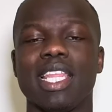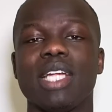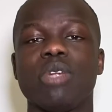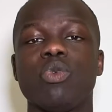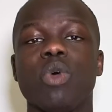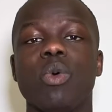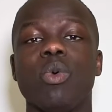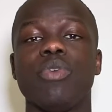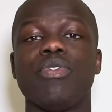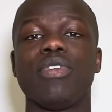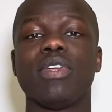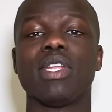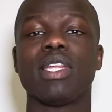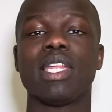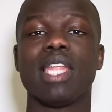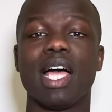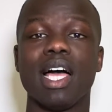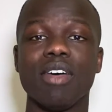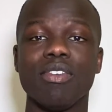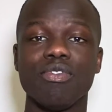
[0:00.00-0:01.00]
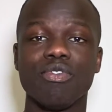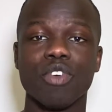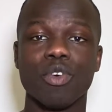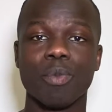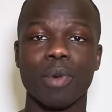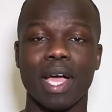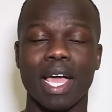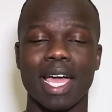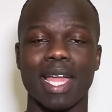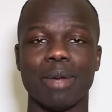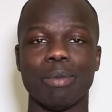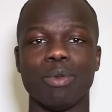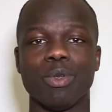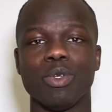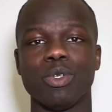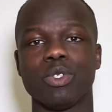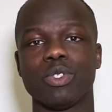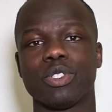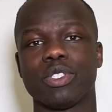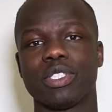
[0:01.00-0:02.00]
that is where we feel love for our
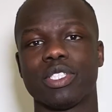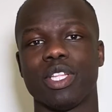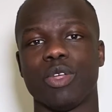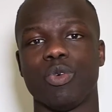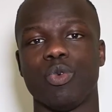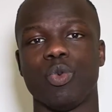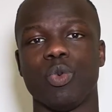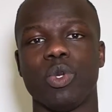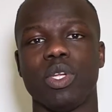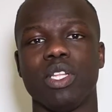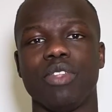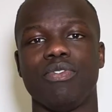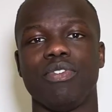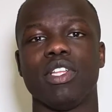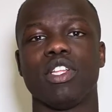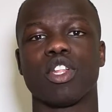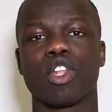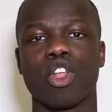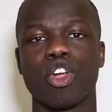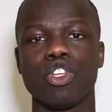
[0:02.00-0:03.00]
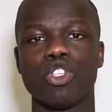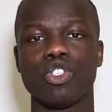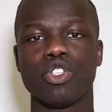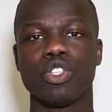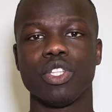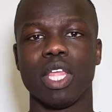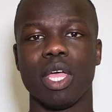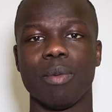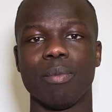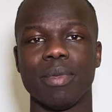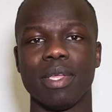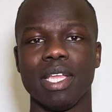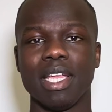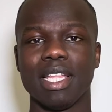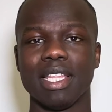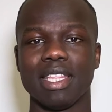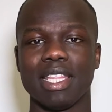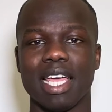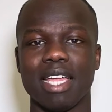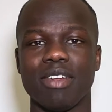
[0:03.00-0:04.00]
animals, that we really feel close to them.
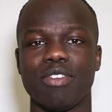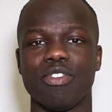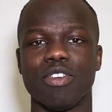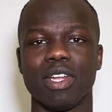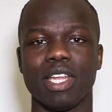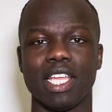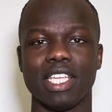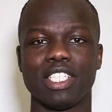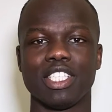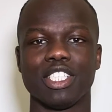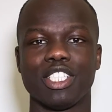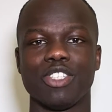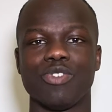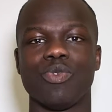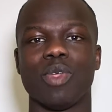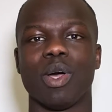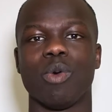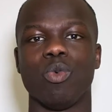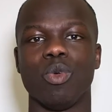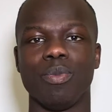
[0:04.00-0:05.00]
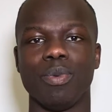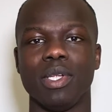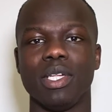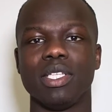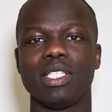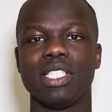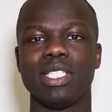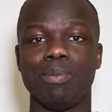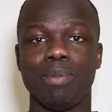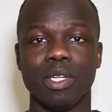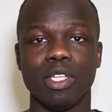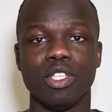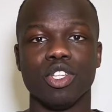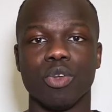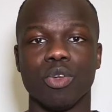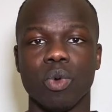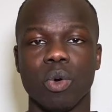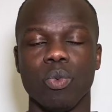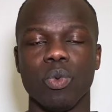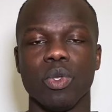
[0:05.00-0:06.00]
That relationship that we build is built
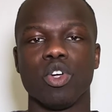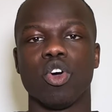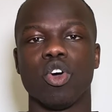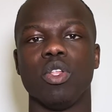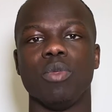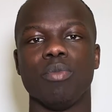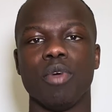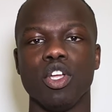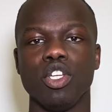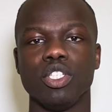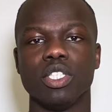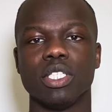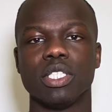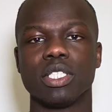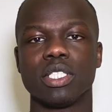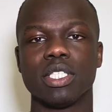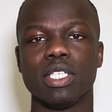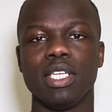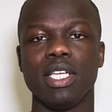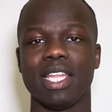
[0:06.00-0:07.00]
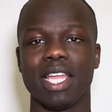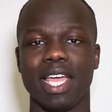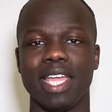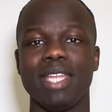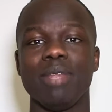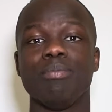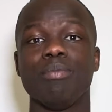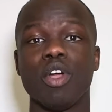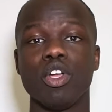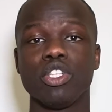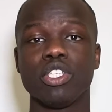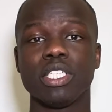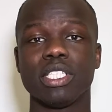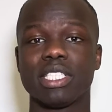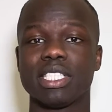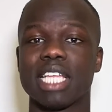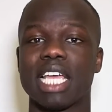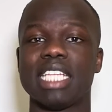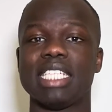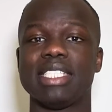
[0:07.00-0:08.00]
on what we call emotions. And emotion
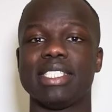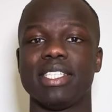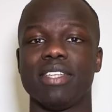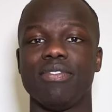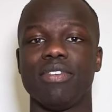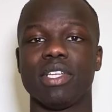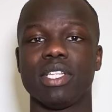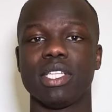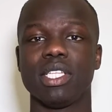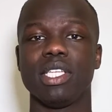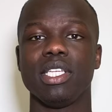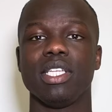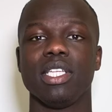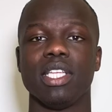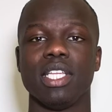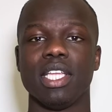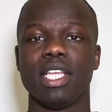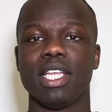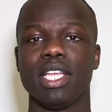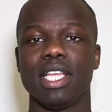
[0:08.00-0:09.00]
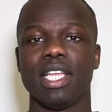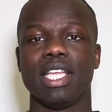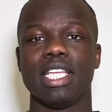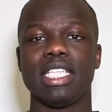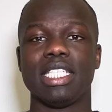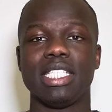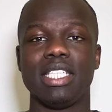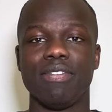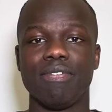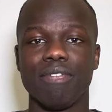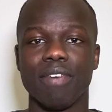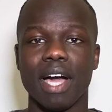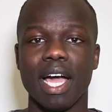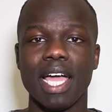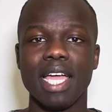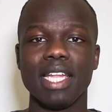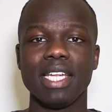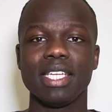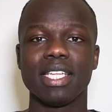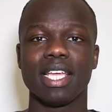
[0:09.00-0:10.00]
scientifically is
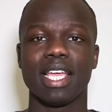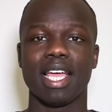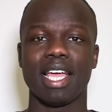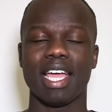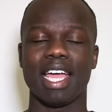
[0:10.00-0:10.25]
defined